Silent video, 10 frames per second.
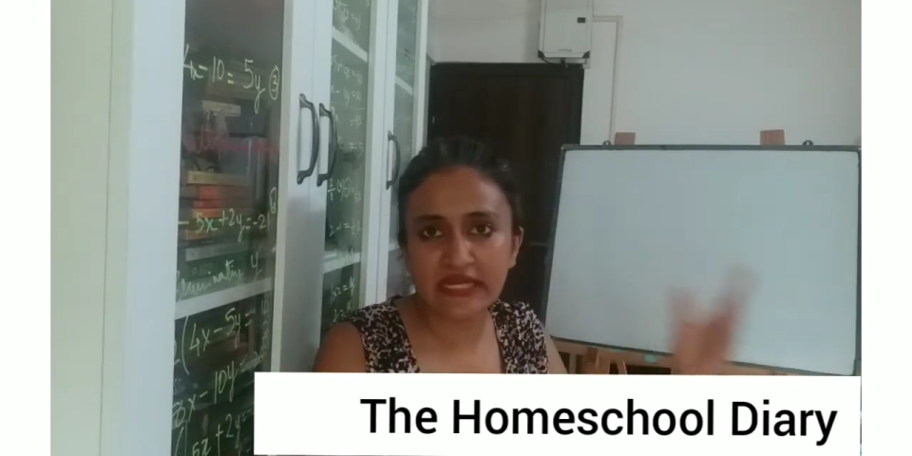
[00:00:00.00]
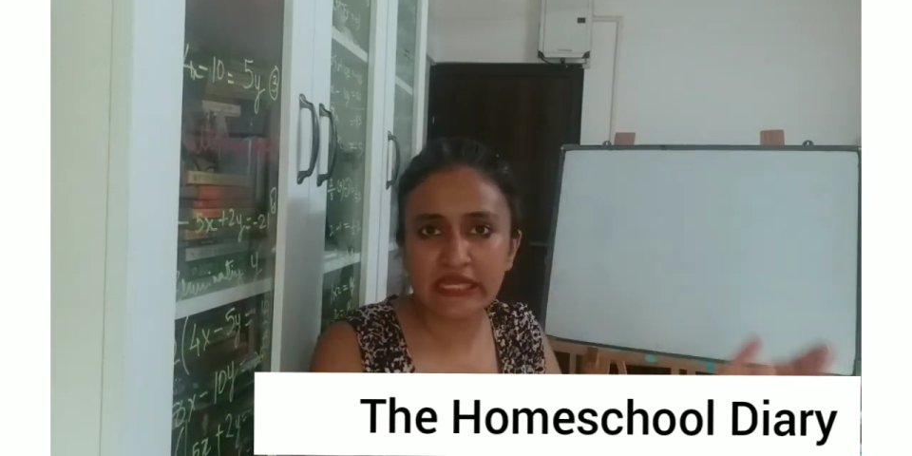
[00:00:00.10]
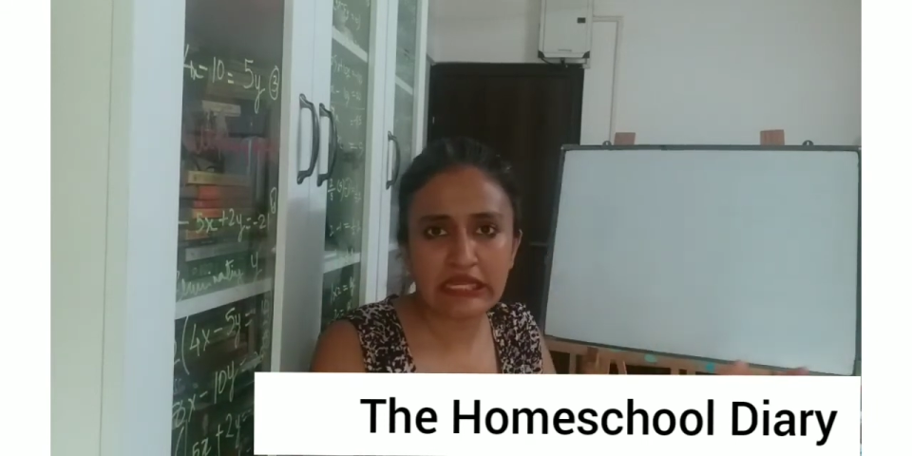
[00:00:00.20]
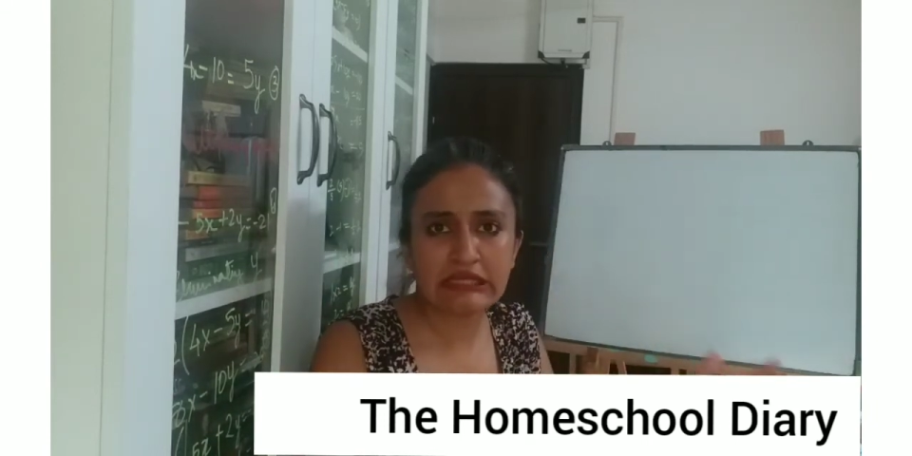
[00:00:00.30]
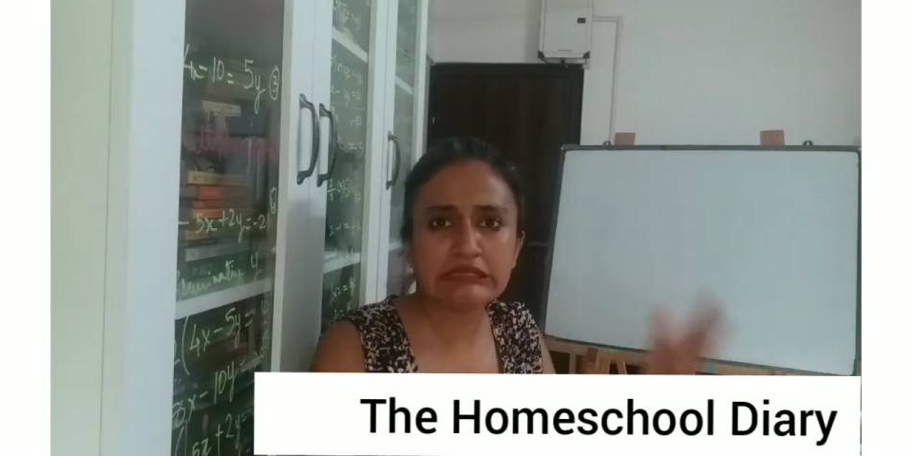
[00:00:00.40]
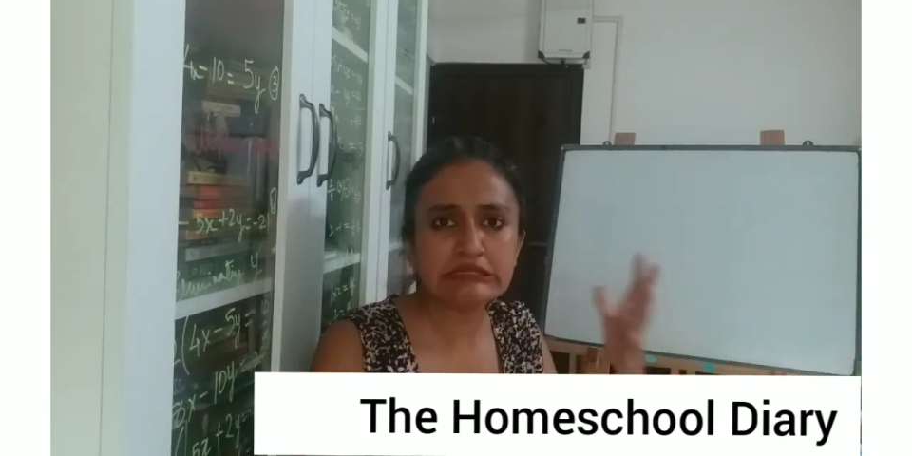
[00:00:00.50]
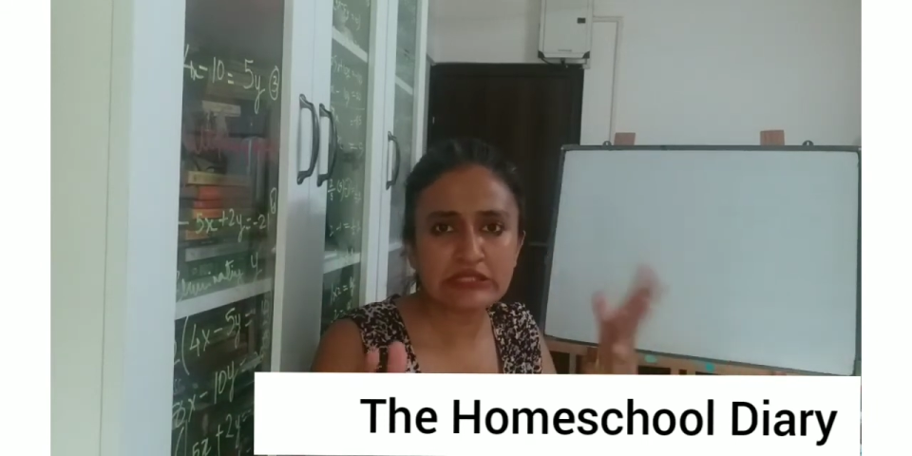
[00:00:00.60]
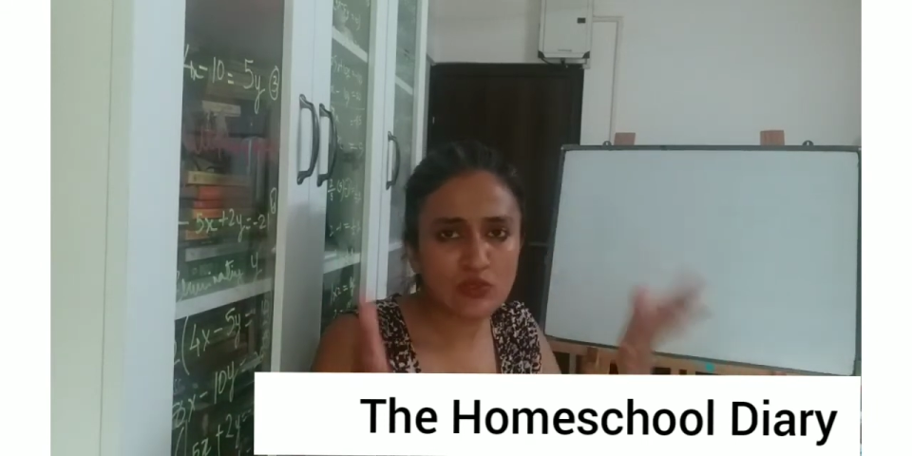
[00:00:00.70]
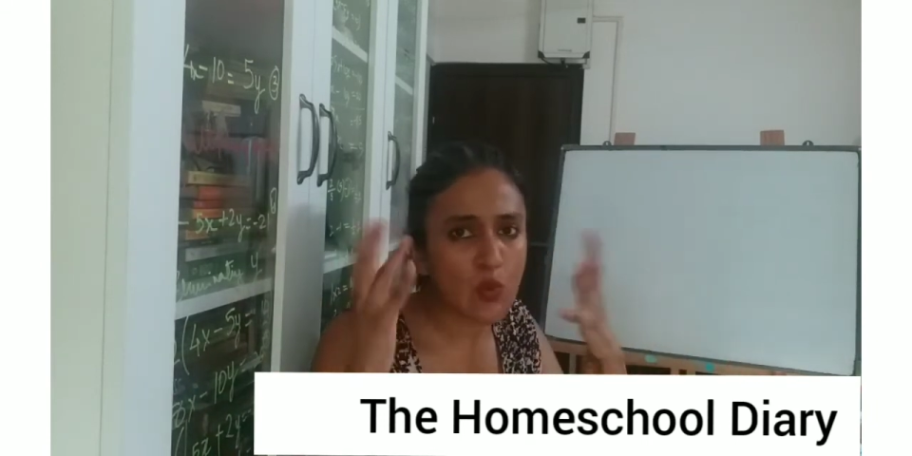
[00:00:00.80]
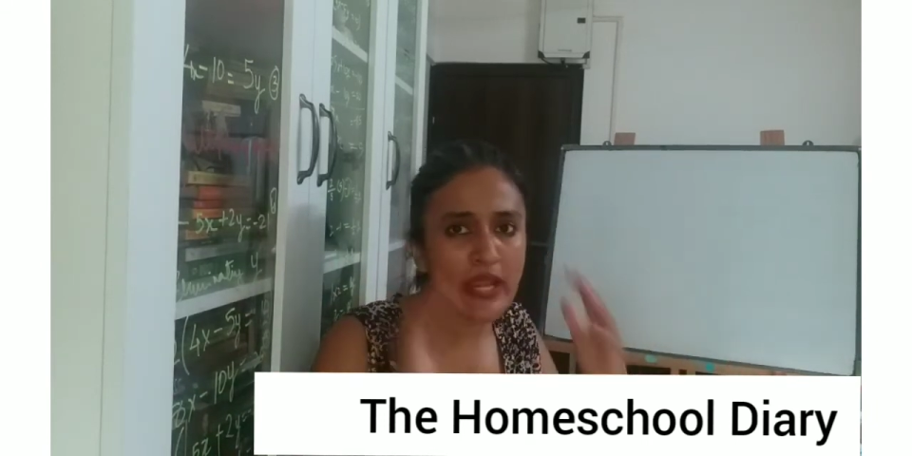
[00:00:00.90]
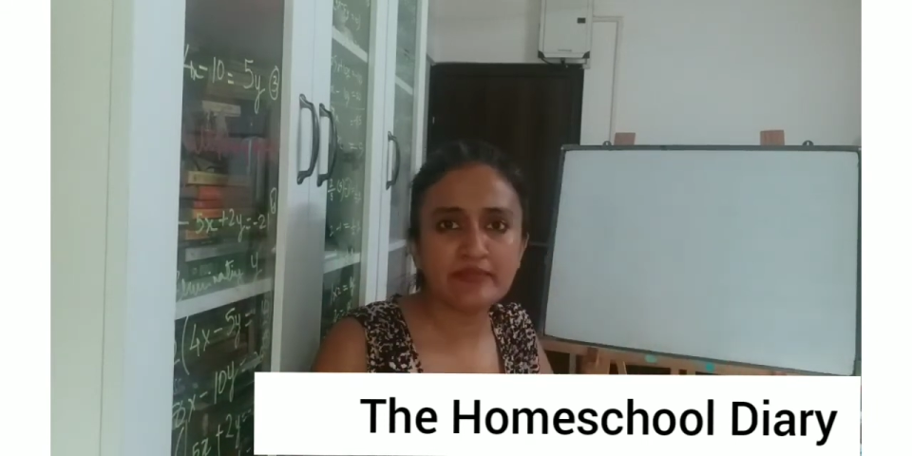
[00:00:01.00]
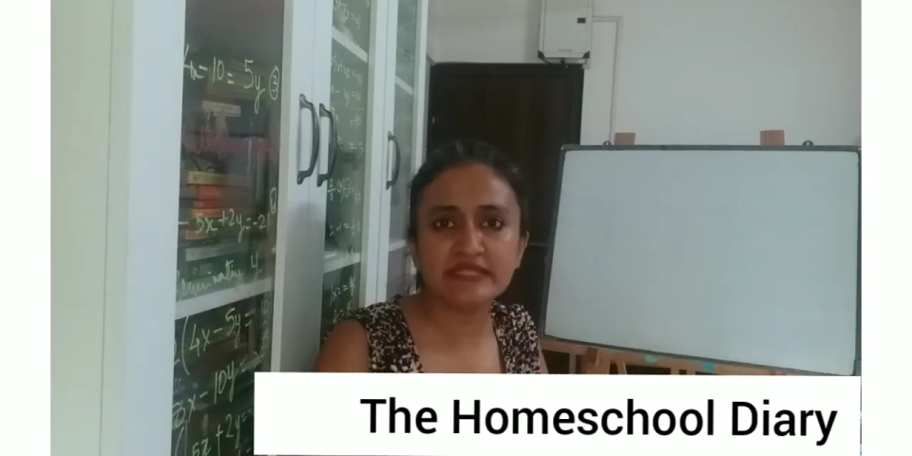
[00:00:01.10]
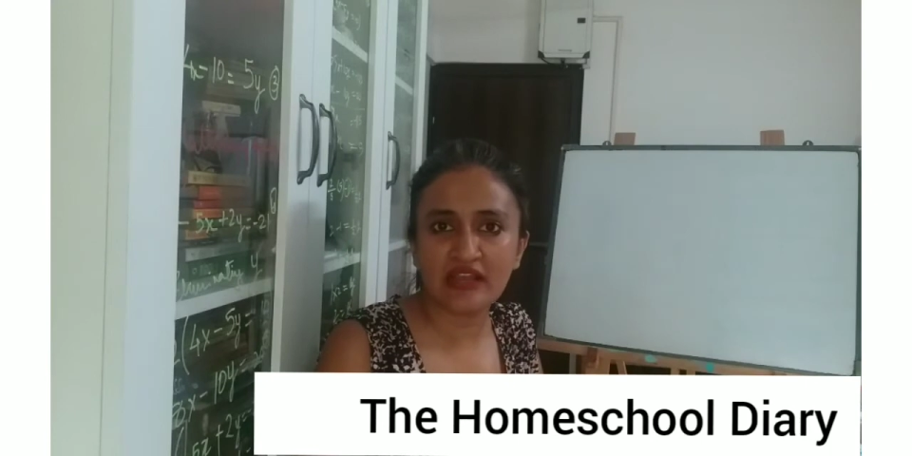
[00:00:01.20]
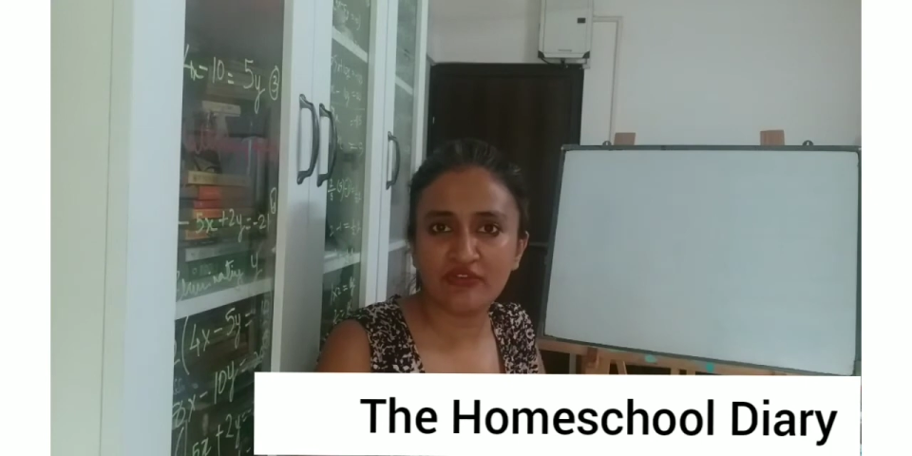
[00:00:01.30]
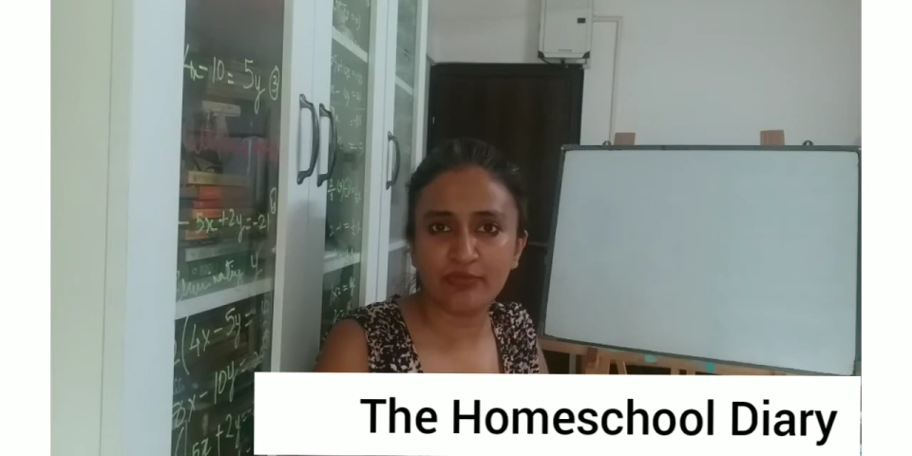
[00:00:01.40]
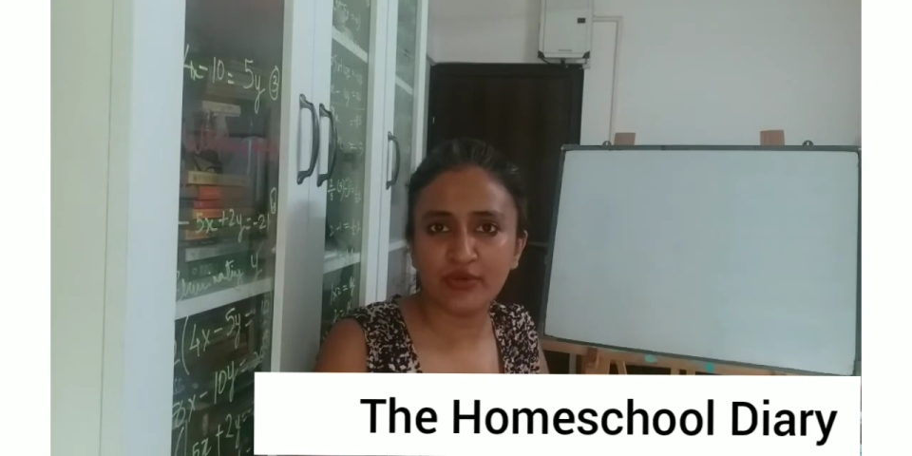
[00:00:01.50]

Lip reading: and he is to himself